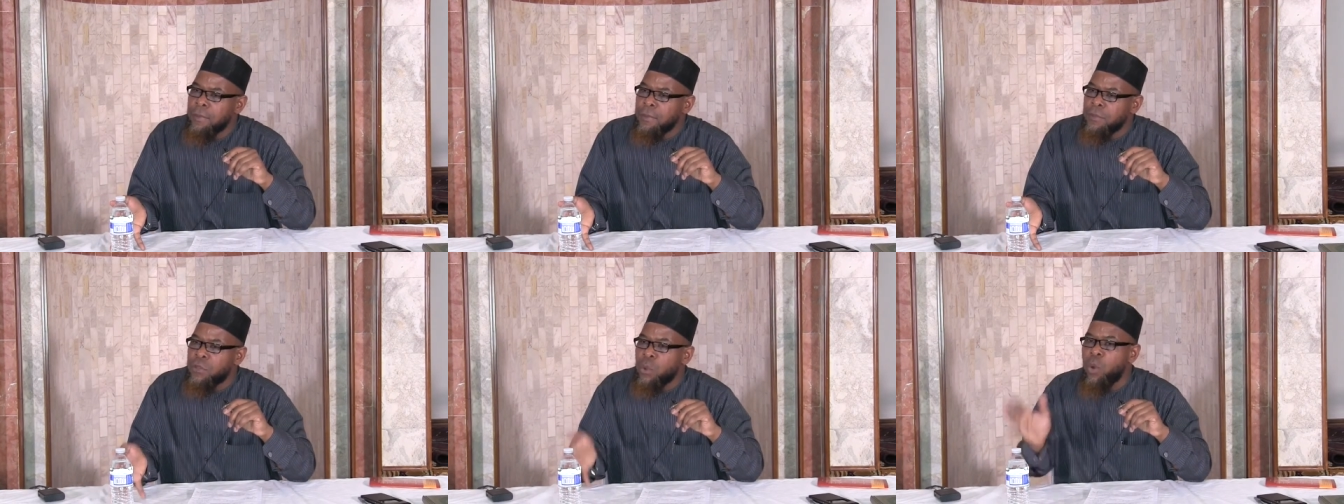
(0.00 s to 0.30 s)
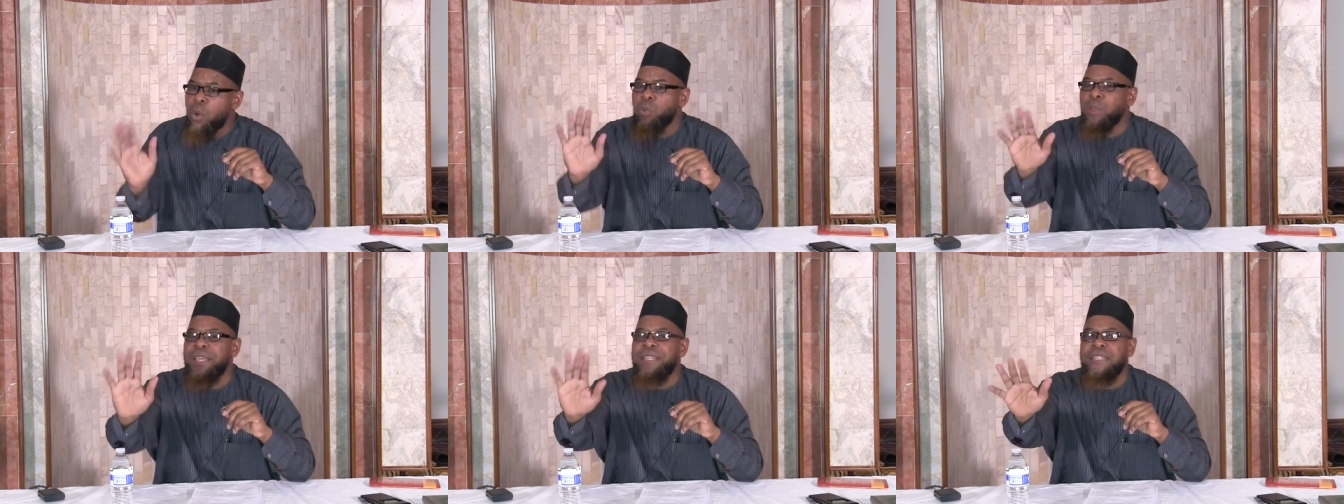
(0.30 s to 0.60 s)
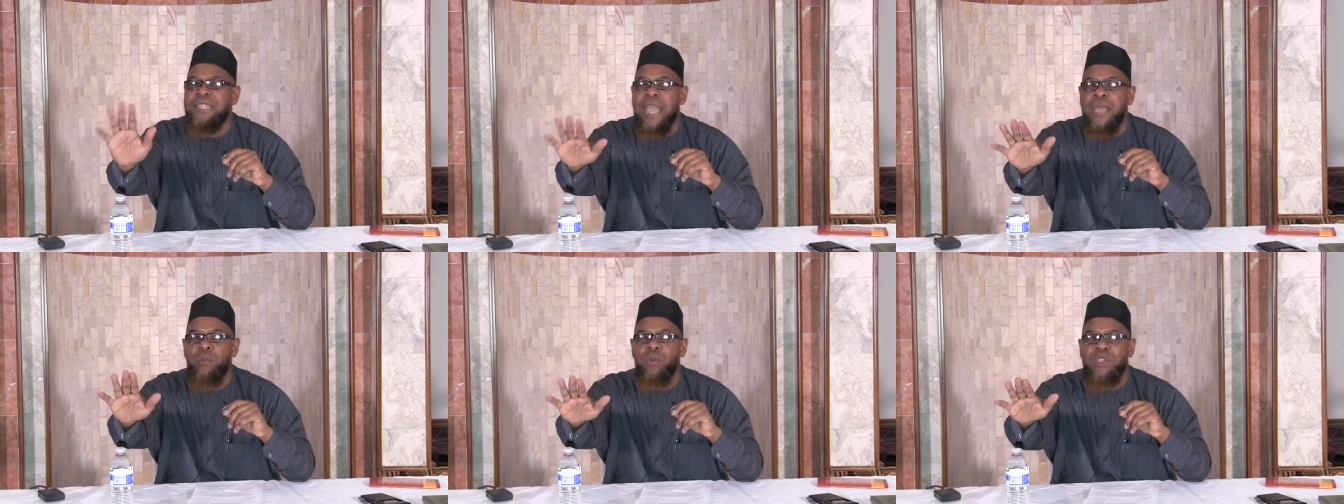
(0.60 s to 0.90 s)
So only
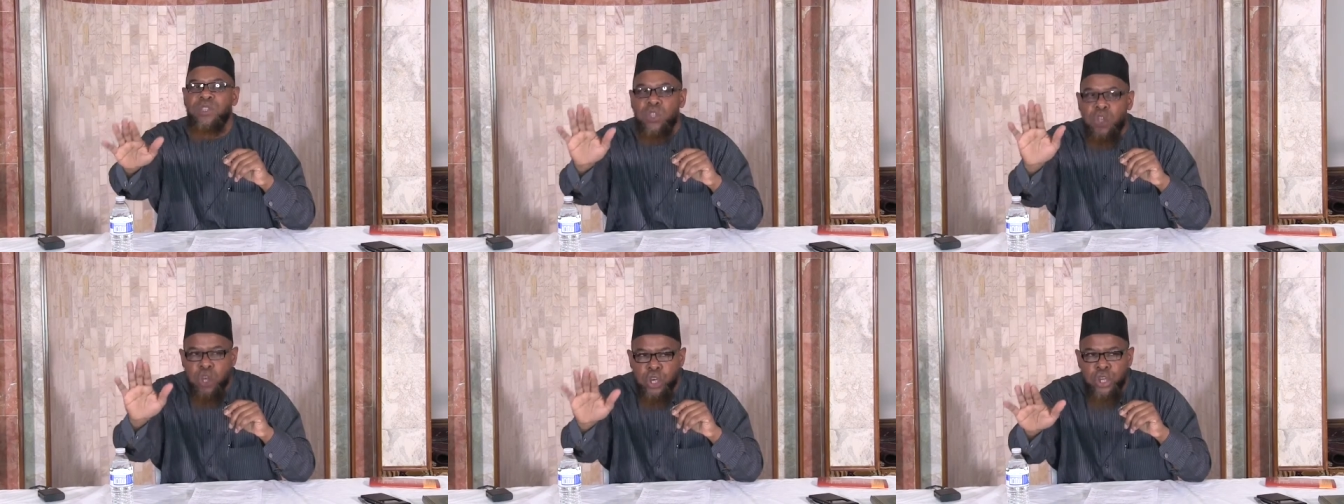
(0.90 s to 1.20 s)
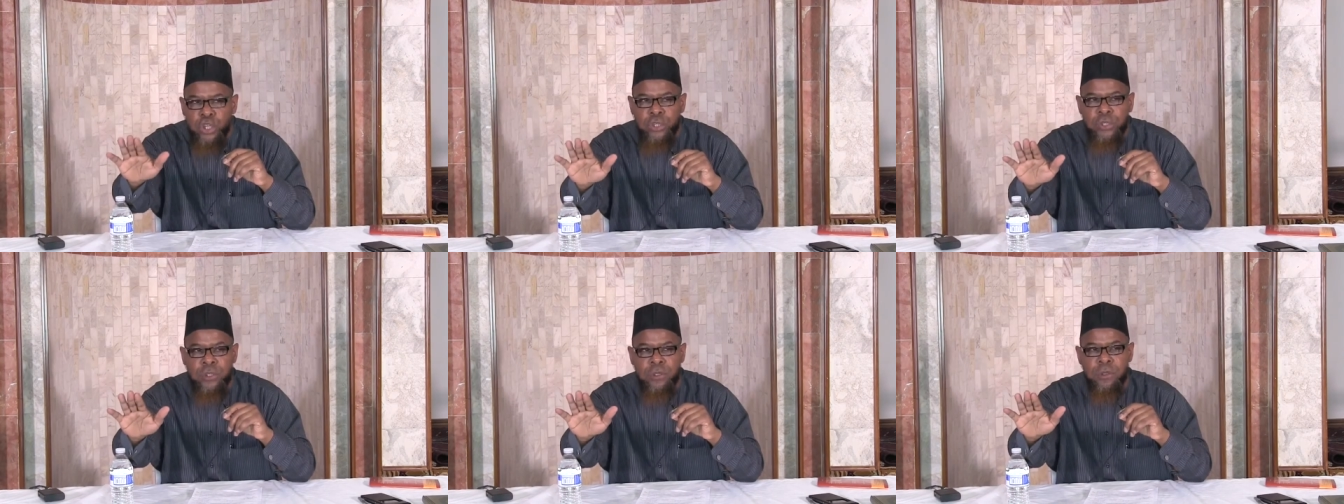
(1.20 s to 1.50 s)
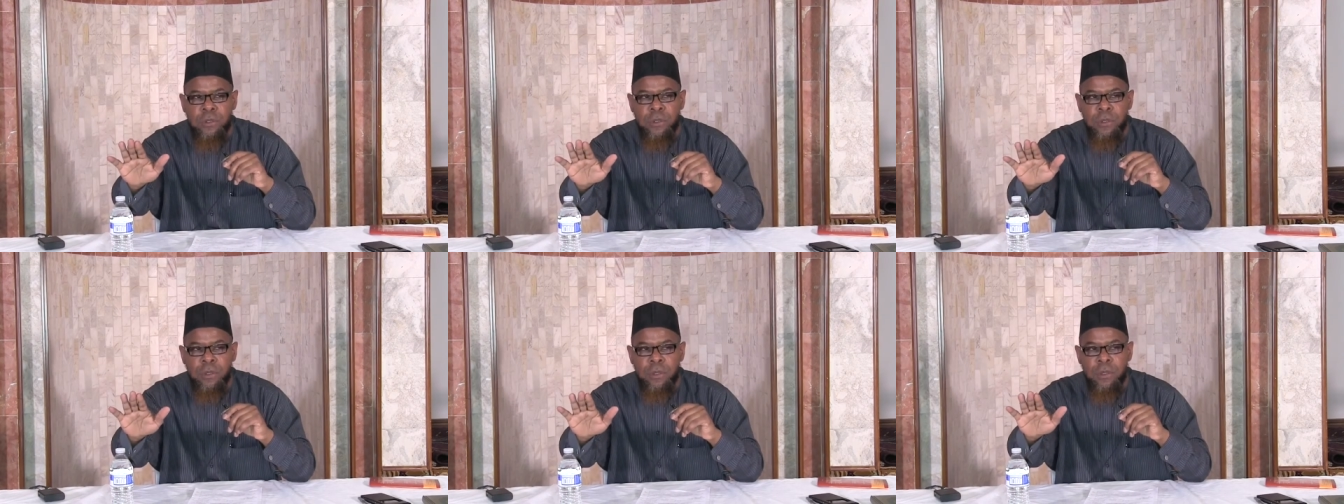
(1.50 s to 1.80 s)
say what's
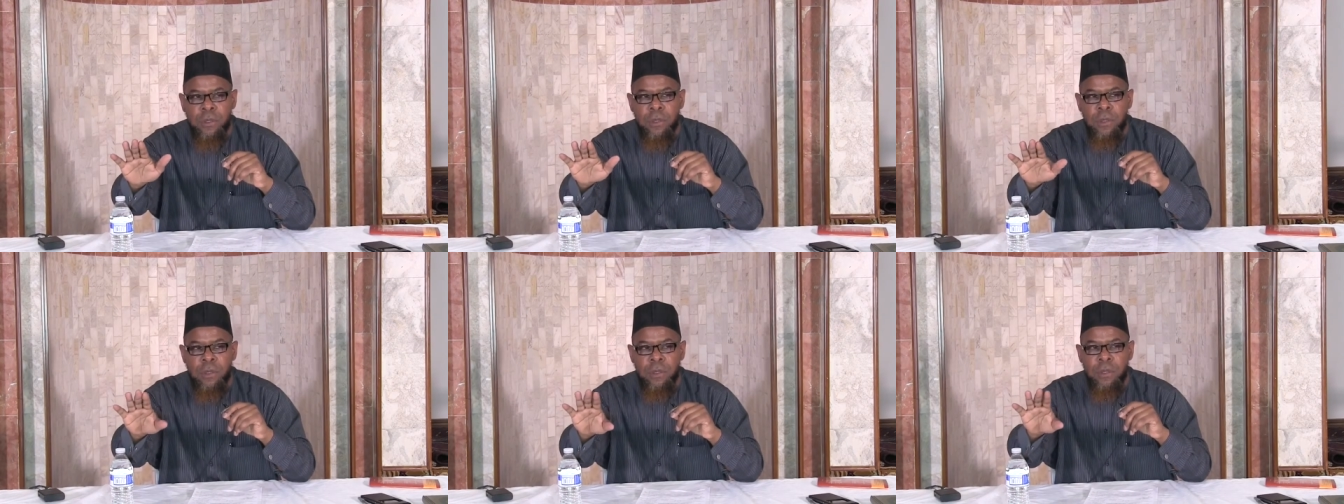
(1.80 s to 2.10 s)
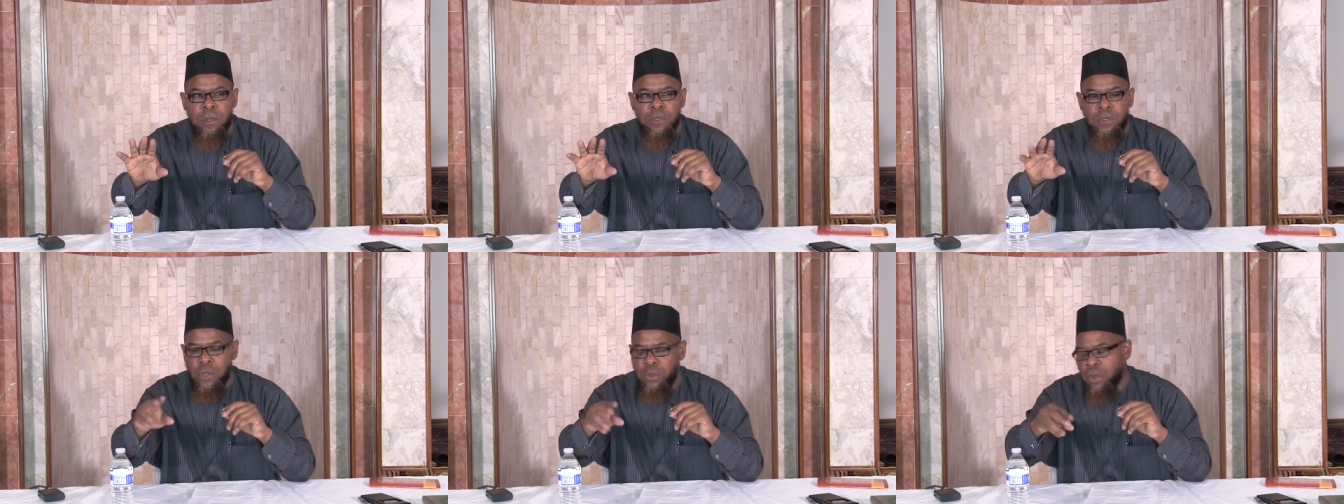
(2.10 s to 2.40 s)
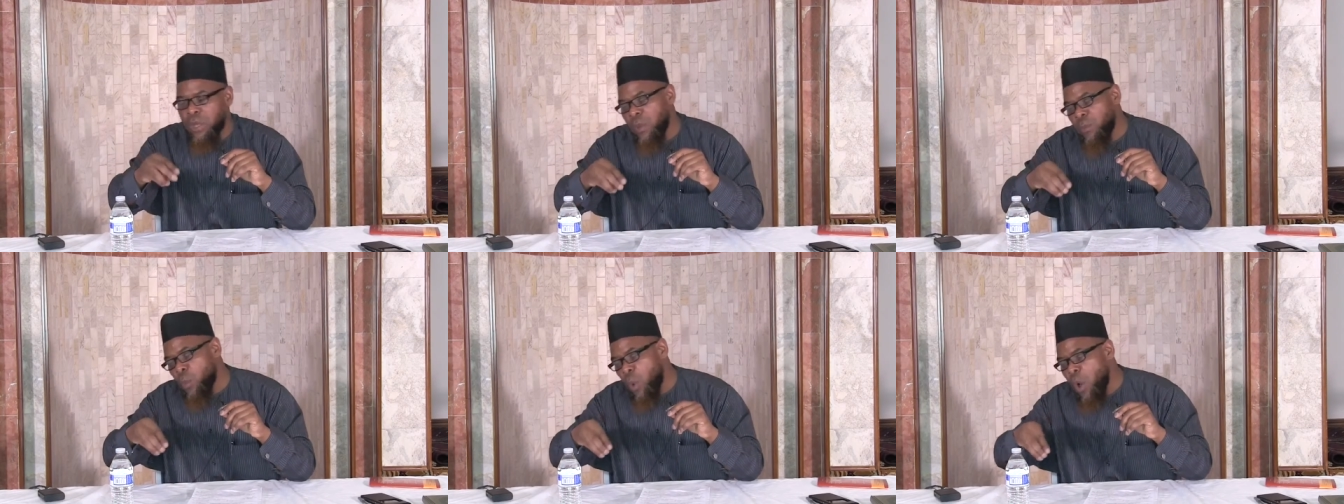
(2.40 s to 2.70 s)
good. So
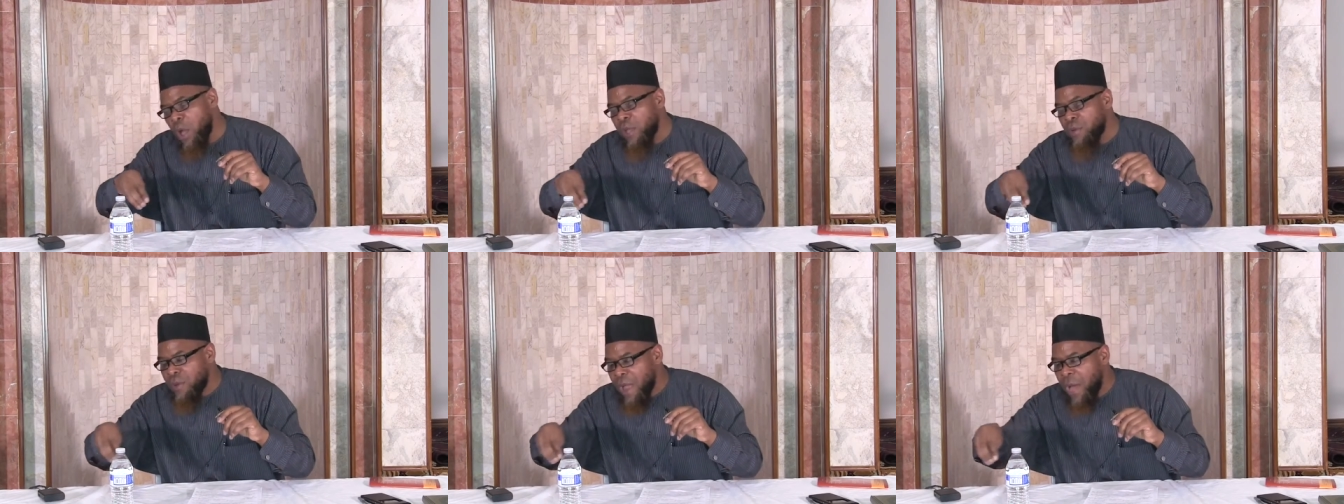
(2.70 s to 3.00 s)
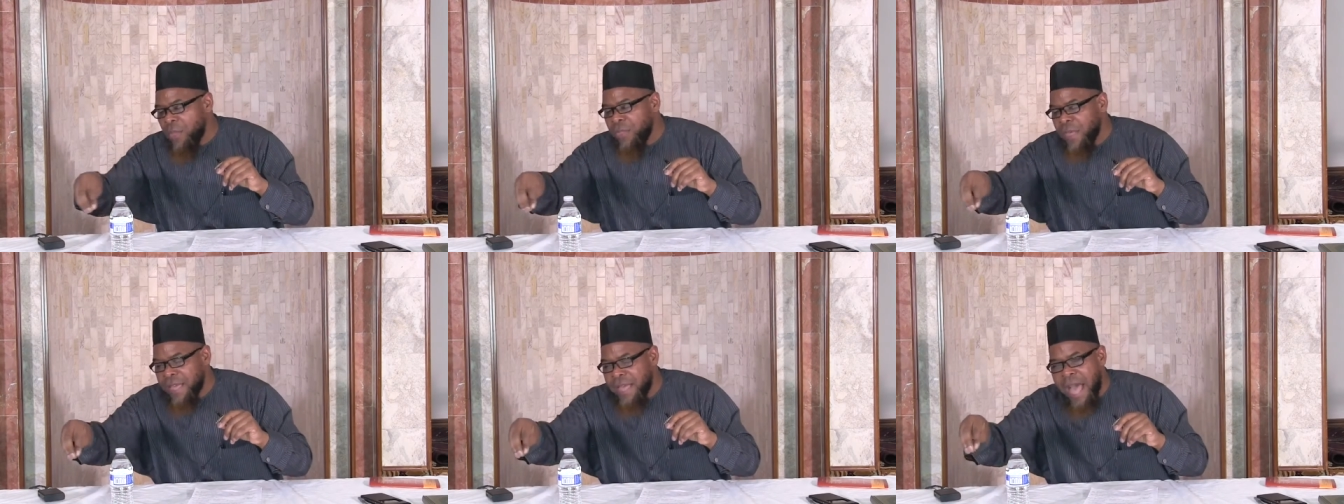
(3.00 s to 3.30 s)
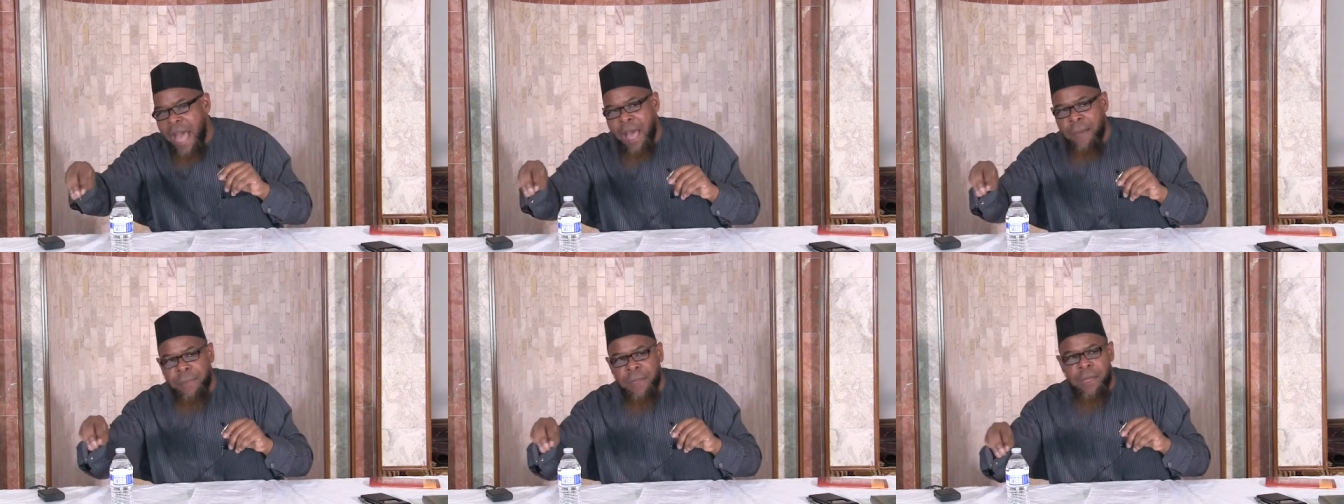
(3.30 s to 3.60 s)
you can walk around the
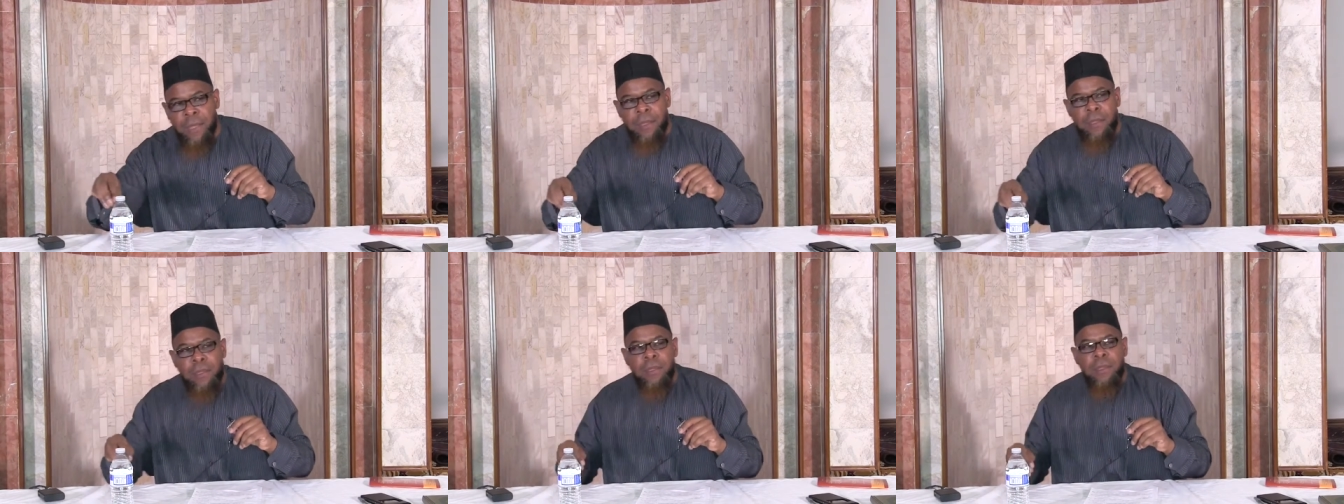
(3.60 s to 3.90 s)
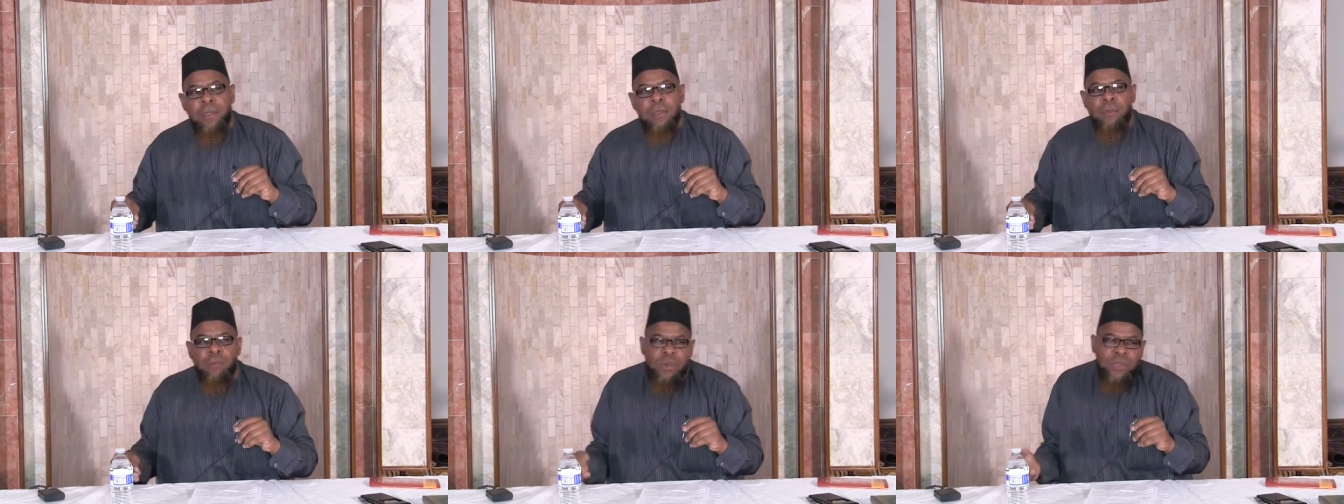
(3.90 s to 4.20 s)
Kaaba